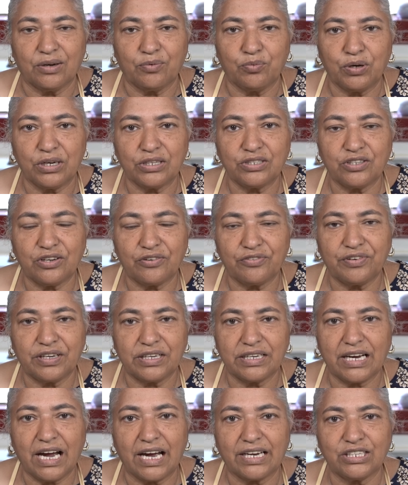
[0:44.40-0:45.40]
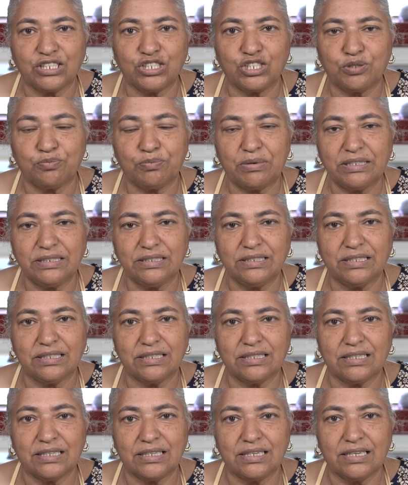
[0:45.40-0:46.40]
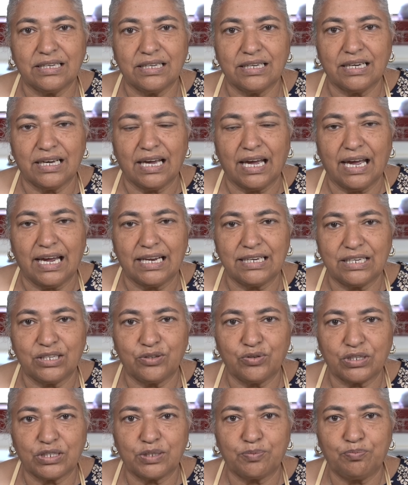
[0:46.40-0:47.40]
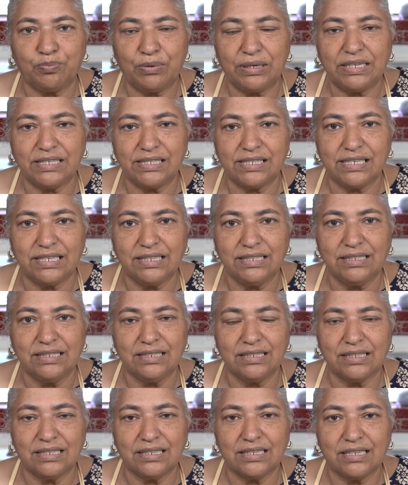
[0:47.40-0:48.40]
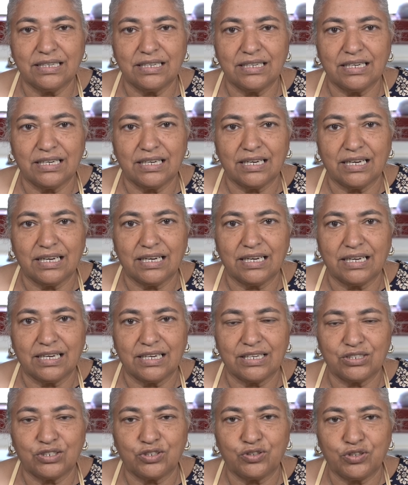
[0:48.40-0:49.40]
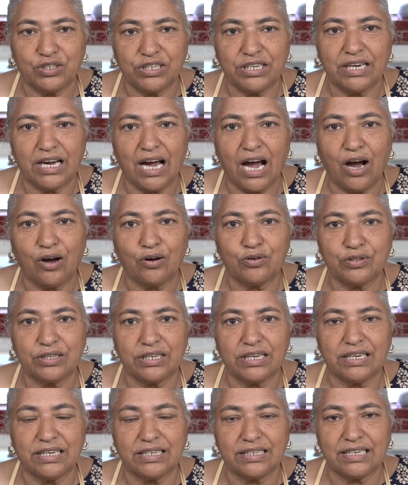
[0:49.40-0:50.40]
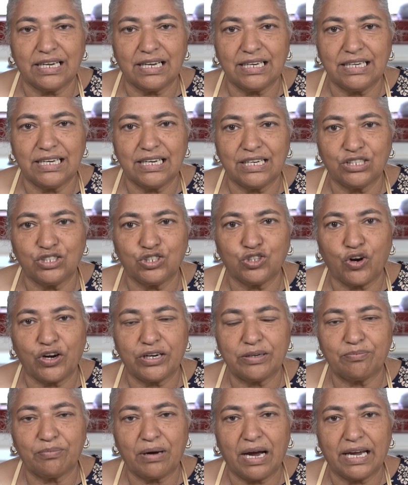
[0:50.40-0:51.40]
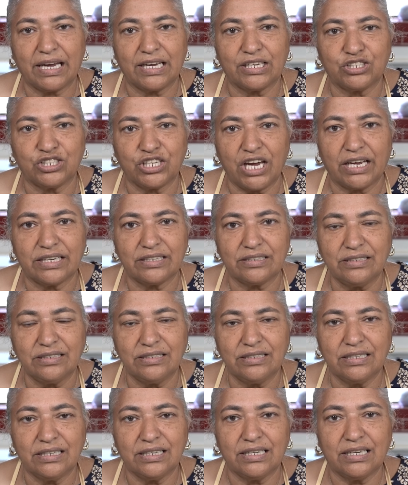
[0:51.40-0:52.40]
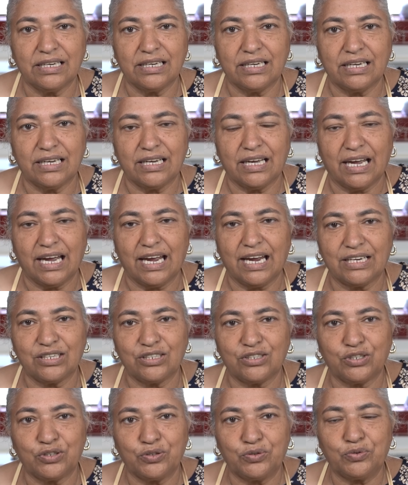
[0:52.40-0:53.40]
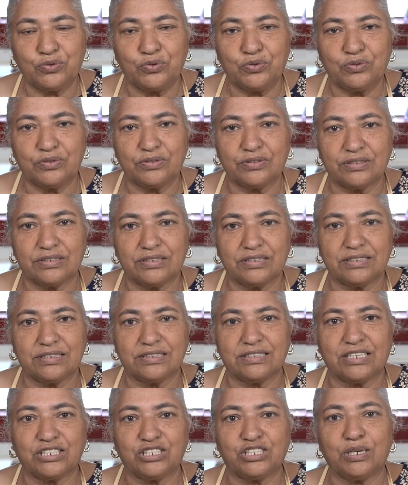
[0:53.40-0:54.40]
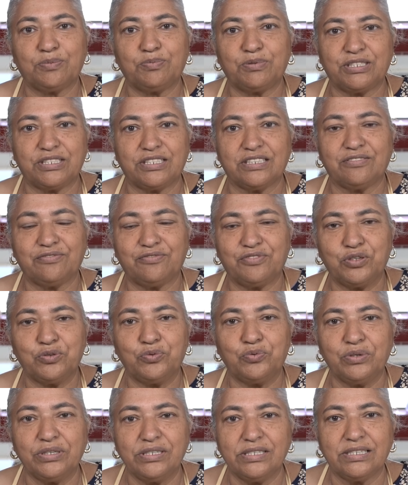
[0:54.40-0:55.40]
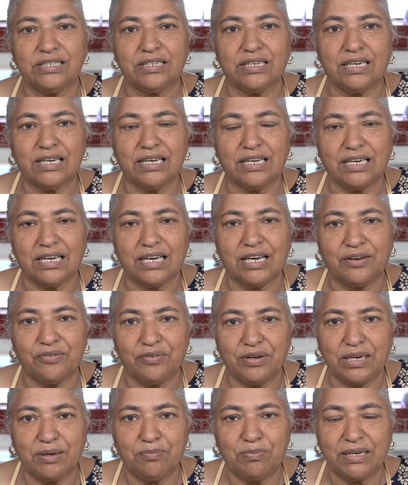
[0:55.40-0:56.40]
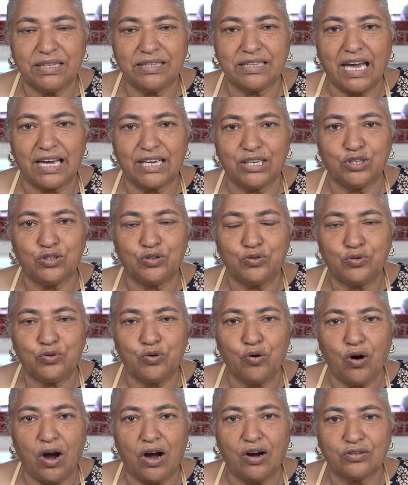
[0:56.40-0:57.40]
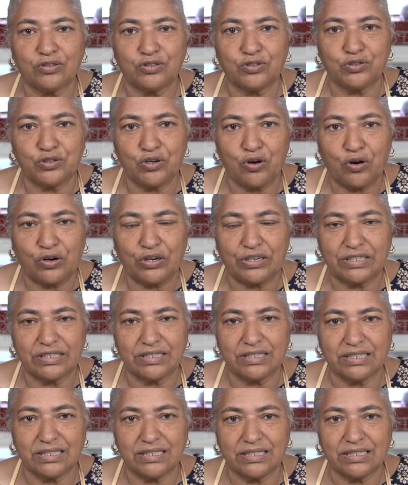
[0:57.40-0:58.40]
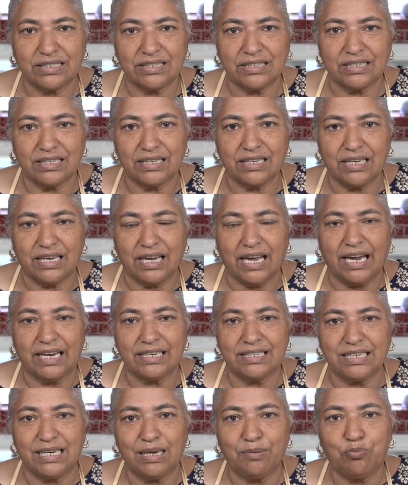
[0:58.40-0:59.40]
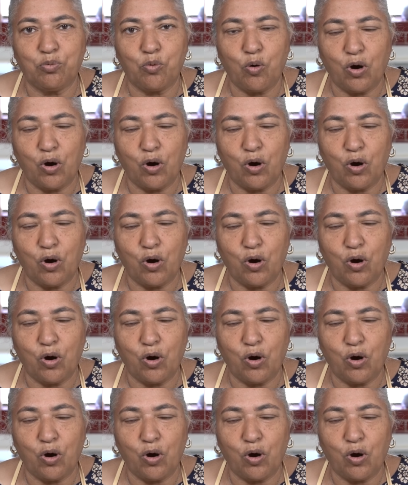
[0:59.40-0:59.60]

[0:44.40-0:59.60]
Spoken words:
words of encouragement, and it was pleasing to hear how they really enjoyed my channel. And to the Chepston viewers, a very big thank you go out to you all, and keep